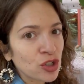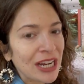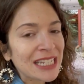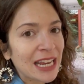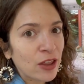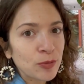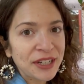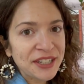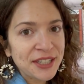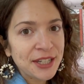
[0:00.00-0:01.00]
try it together
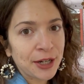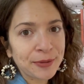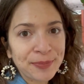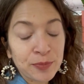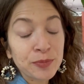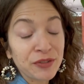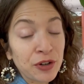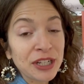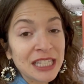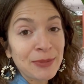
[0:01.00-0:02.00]
because, we've
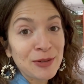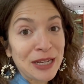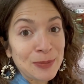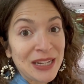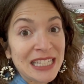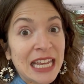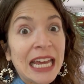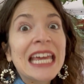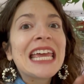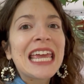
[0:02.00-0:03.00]
heard it's some of the best
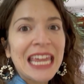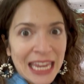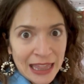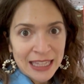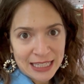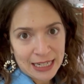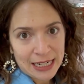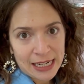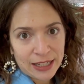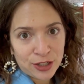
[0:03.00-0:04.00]
pizza in the
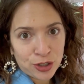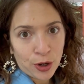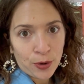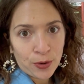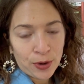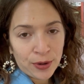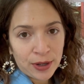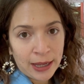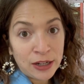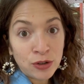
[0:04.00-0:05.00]
city. So
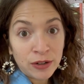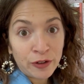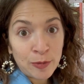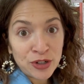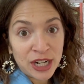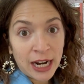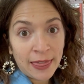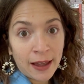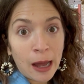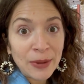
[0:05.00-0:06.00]
can you confirm or deny
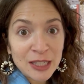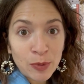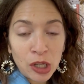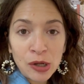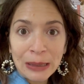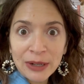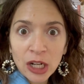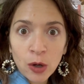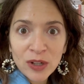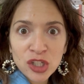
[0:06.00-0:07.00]
in the comments below? Let me
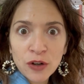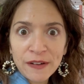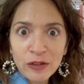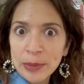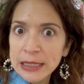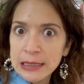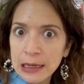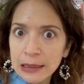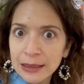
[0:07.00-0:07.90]
know, what's your favorite pizza?